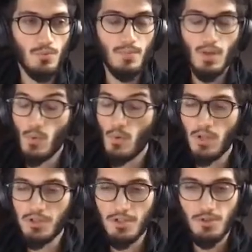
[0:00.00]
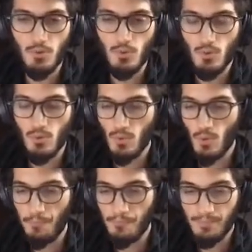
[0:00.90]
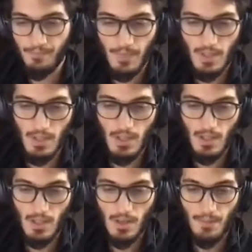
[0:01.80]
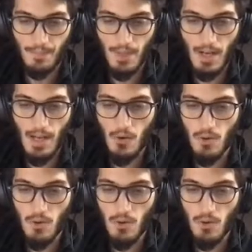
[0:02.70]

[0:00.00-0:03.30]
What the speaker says: wanted to allow